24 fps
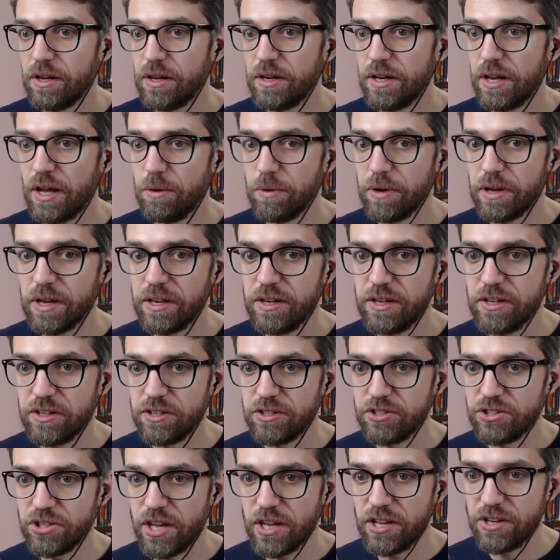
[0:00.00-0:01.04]
Now we can either
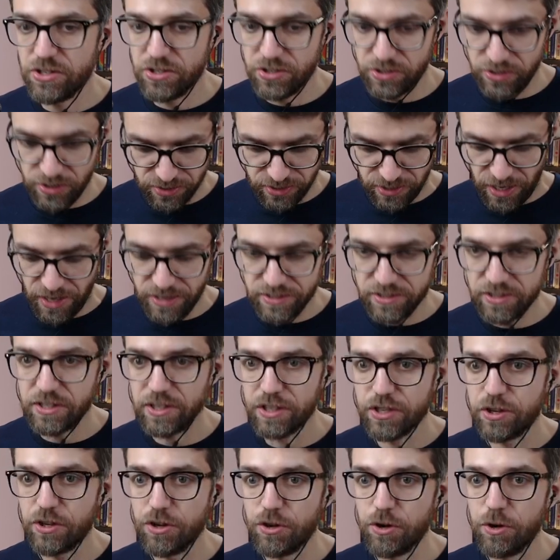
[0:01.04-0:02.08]
change the size of the
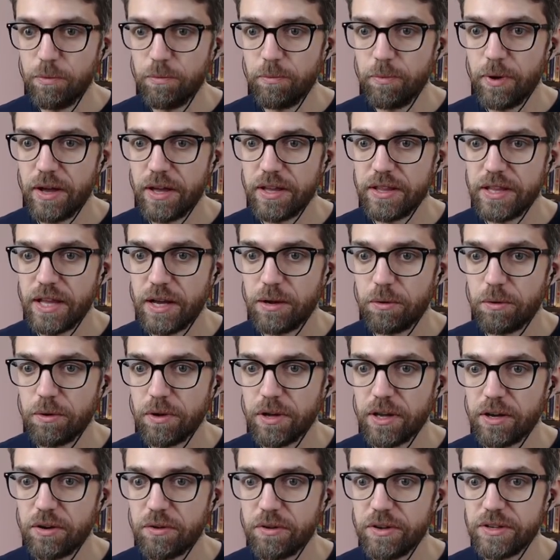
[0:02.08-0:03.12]
cube and that will
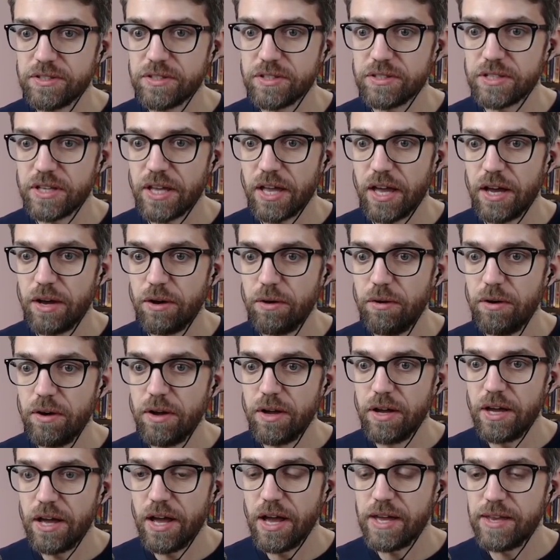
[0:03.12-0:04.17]
increase the scale
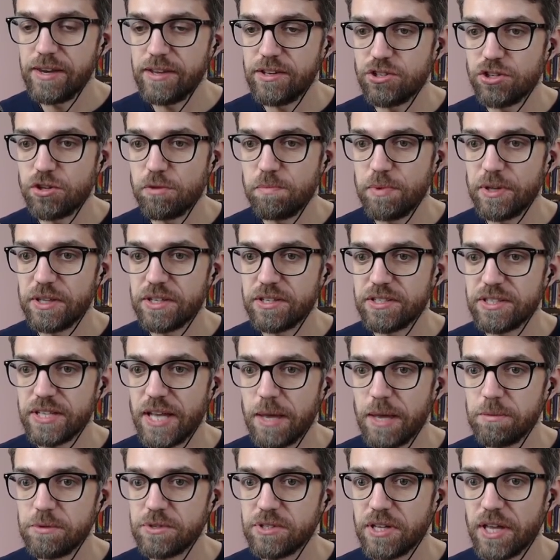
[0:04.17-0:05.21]
and it should be the
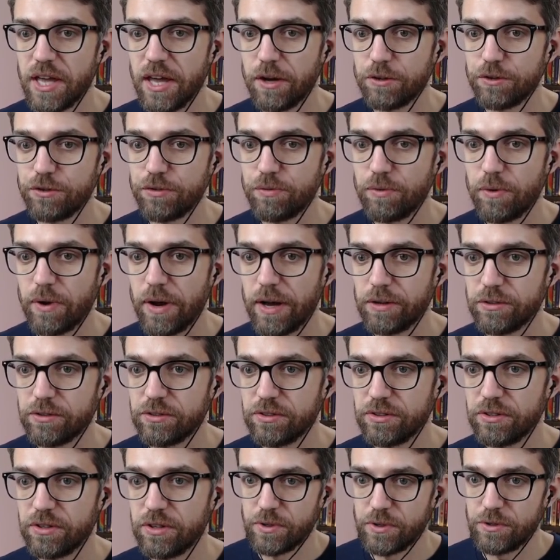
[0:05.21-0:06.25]
same scale
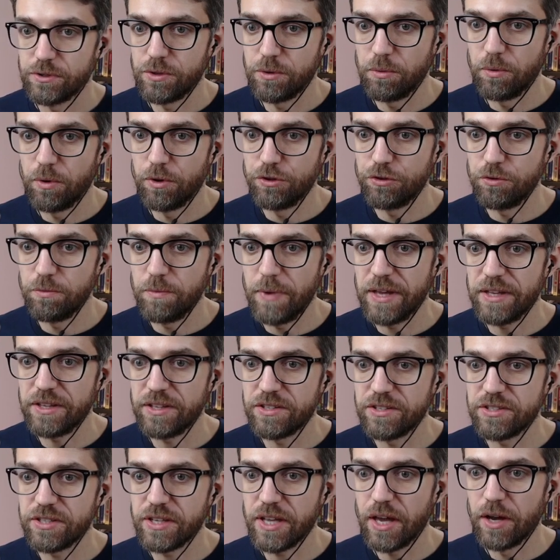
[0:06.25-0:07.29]
throughout. So I want to make
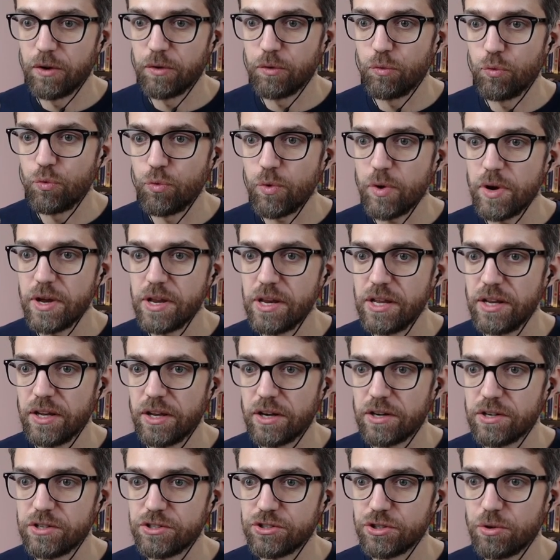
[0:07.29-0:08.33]
this scale really
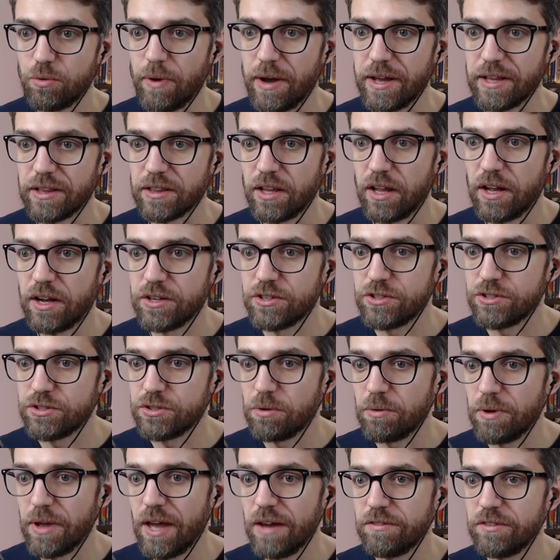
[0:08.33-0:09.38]
large, quite large.
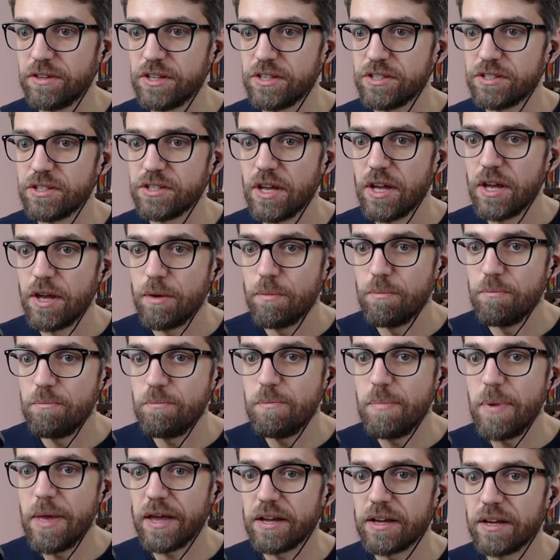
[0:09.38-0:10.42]
So we have these
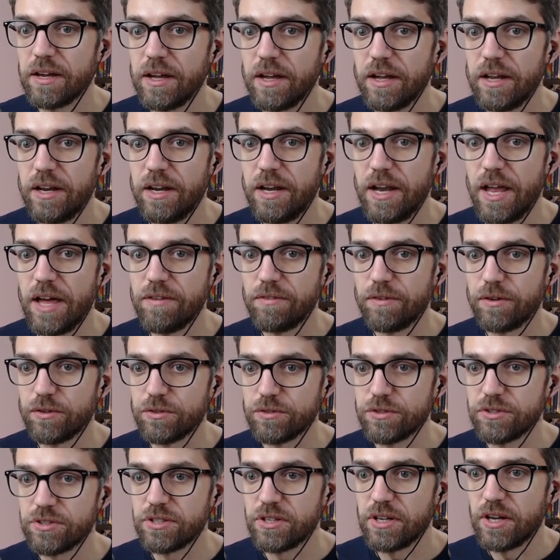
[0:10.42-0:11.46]
big
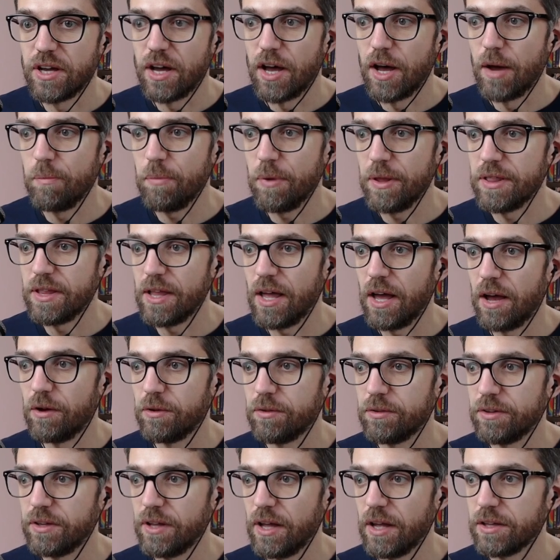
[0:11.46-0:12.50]
levels up and
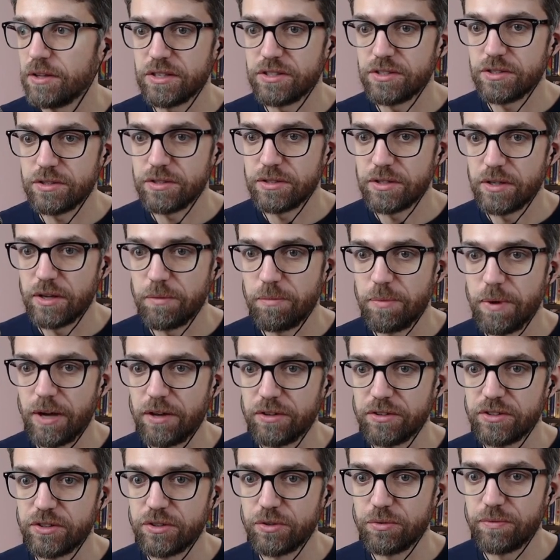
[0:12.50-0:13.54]
down. That's
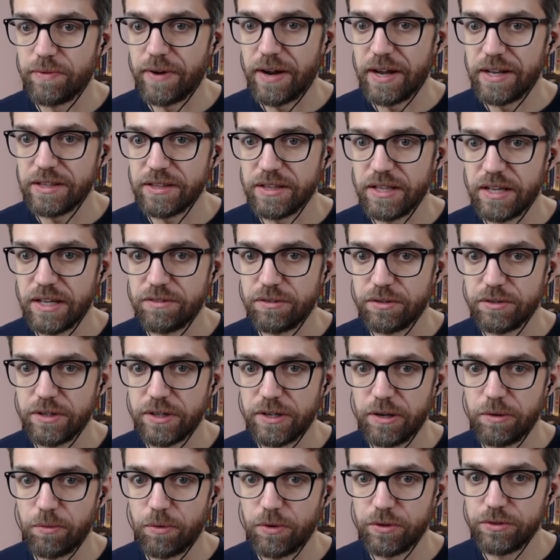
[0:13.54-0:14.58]
about the right level that
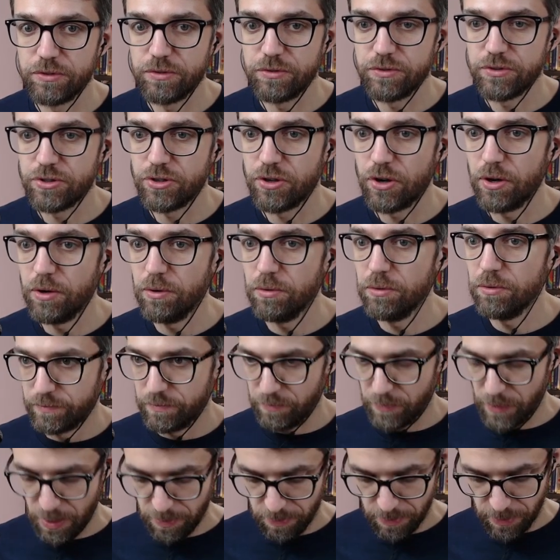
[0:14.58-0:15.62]
I want to show.
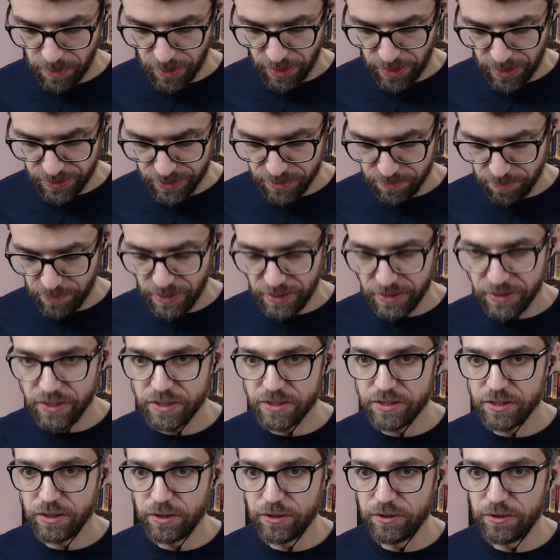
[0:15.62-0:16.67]
Maybe let's make
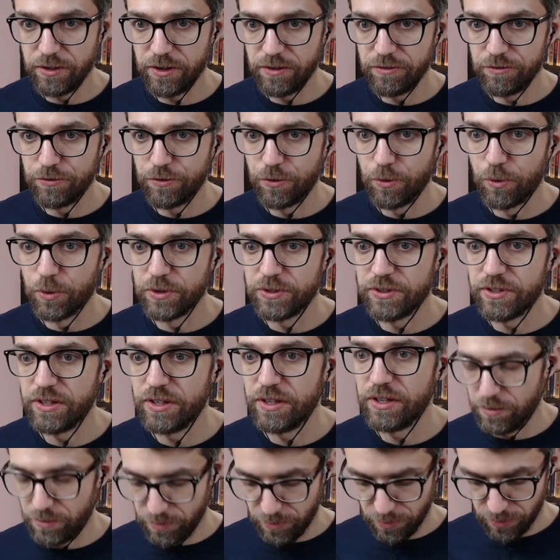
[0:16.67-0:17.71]
this
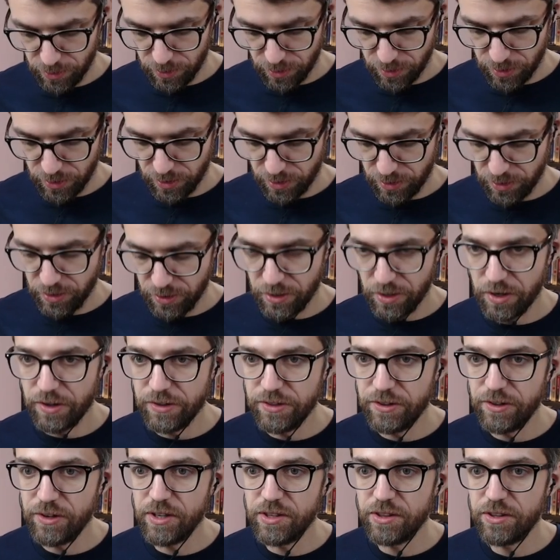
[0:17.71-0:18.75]
140 or
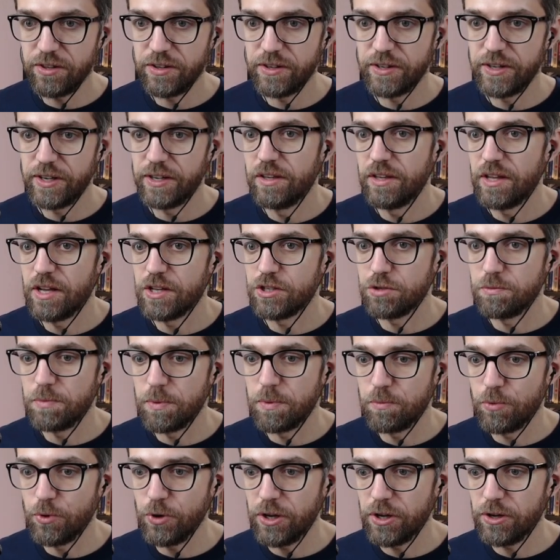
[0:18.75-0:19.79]
130. That should be
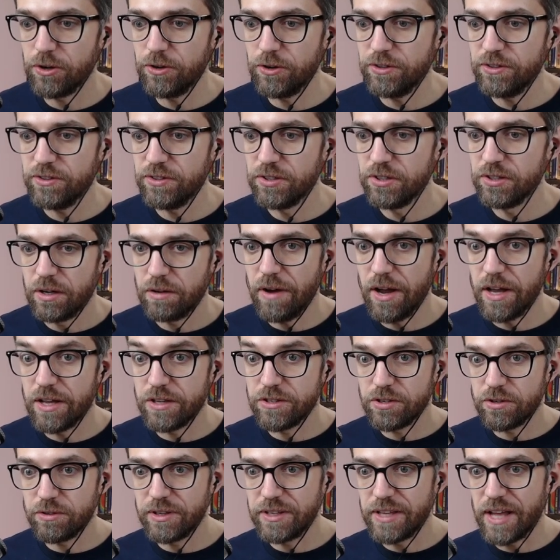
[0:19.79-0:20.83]
pretty good. Great,
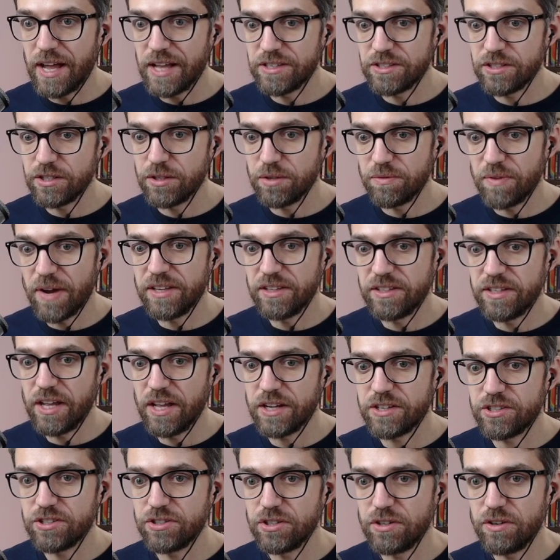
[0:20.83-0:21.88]
so that's the right
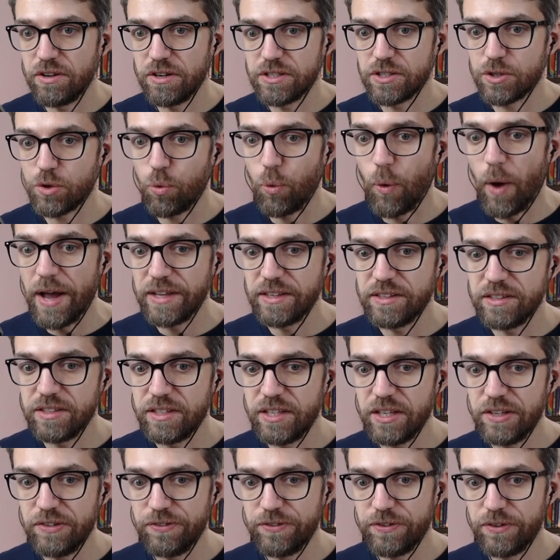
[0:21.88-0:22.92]
texture. It's quite
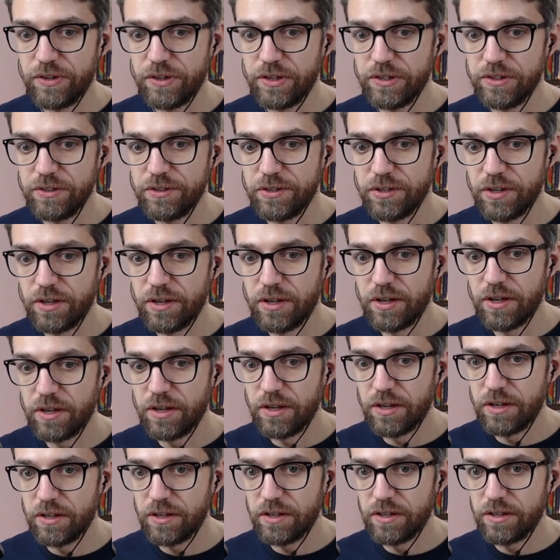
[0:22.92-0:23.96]
different
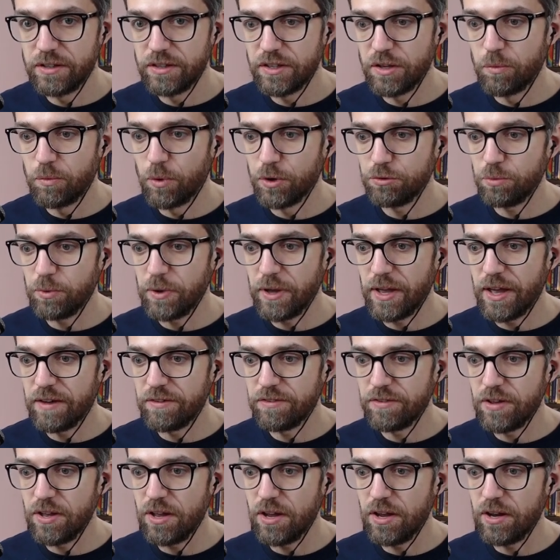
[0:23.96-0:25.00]
than what we have
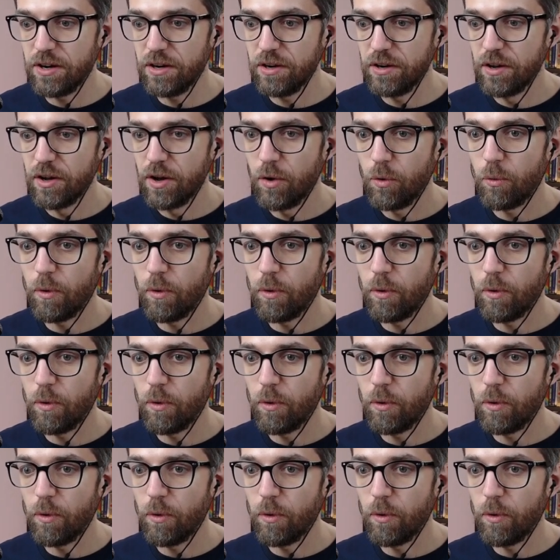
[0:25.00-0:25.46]
here.